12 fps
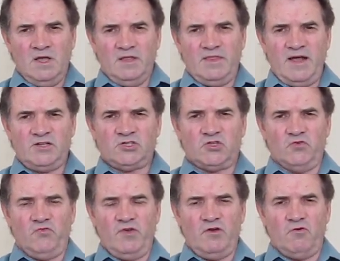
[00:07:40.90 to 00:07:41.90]
that's the
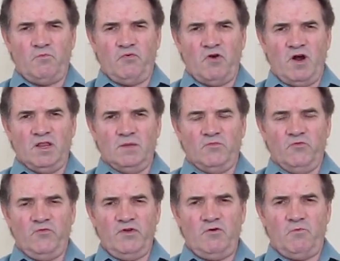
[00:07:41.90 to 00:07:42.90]
real problem. The
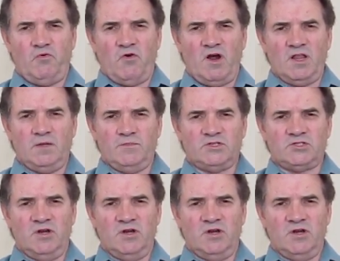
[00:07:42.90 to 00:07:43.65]
real problem is